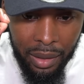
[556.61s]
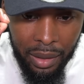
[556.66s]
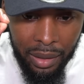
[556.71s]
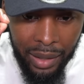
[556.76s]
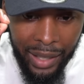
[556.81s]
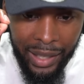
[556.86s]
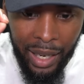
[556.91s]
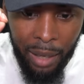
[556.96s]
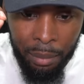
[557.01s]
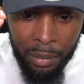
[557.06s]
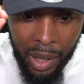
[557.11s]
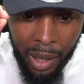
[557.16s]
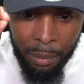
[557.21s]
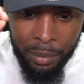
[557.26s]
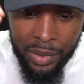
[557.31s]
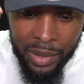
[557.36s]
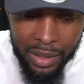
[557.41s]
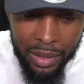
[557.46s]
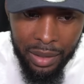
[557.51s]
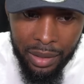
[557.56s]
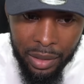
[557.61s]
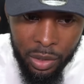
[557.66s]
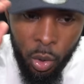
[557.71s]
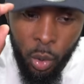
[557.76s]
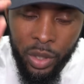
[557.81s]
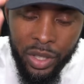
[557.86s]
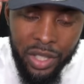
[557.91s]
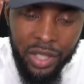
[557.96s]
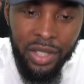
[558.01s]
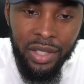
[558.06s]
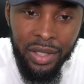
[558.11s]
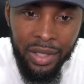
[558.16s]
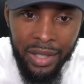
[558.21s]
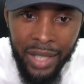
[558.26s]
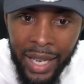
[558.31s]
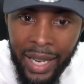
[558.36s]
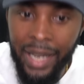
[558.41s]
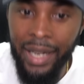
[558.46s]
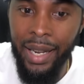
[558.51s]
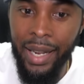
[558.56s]
like I'm, I'm you could
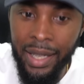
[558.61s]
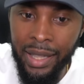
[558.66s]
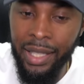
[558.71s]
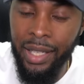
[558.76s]
see it in